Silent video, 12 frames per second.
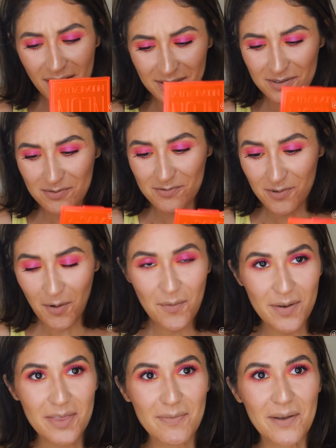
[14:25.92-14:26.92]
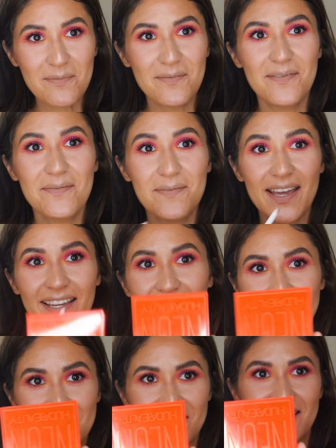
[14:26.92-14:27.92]
What's wrong with my
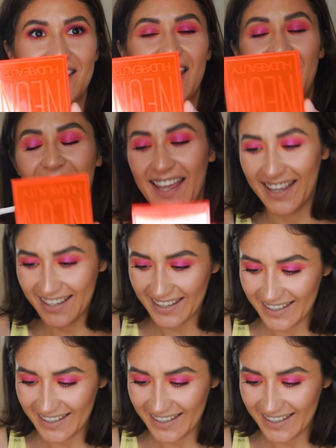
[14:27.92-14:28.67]
makeup today?